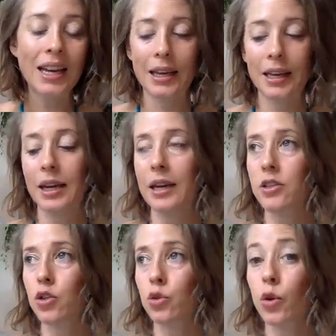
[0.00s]

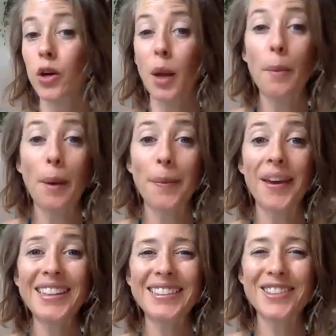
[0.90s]
and your
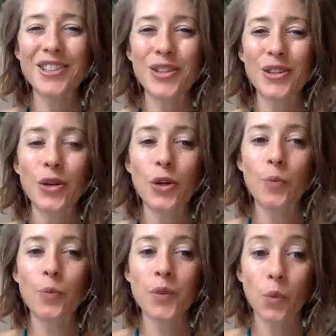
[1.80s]
commitment
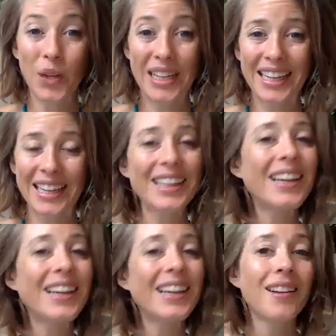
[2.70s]
to winning
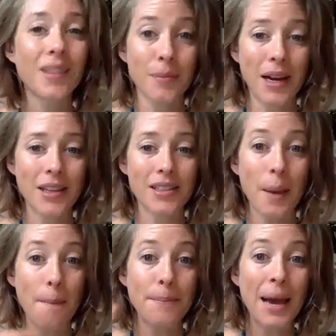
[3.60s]
the mindset
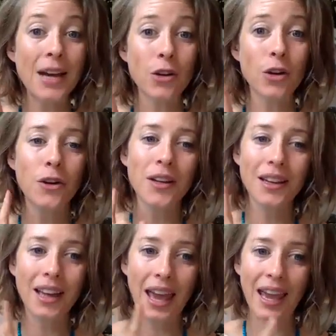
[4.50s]
battle,
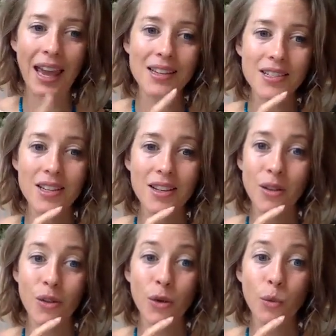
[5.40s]
and
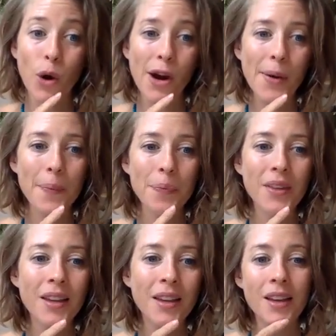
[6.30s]
the war.
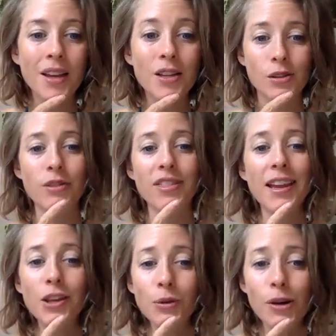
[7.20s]
So
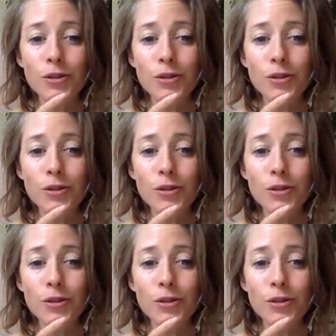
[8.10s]
thank you all